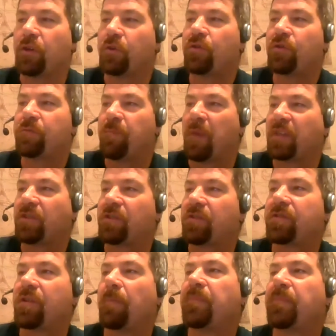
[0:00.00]
You just mentioned
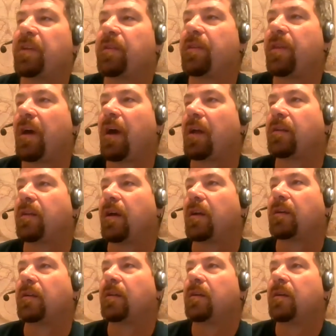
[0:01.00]
something
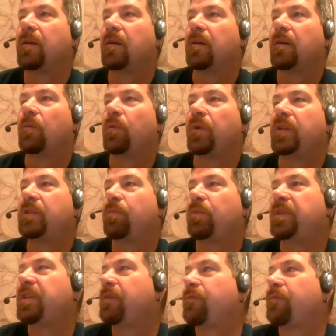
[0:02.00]
that we
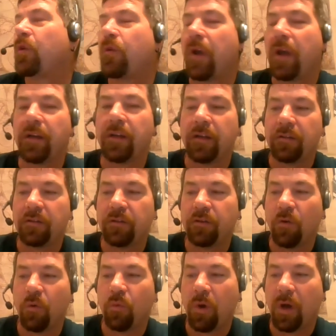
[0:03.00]
take for granted. You
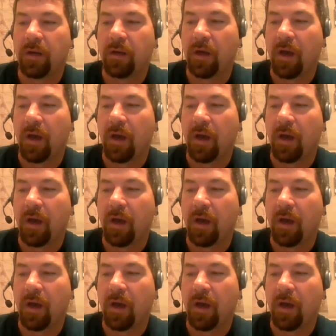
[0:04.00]
know what?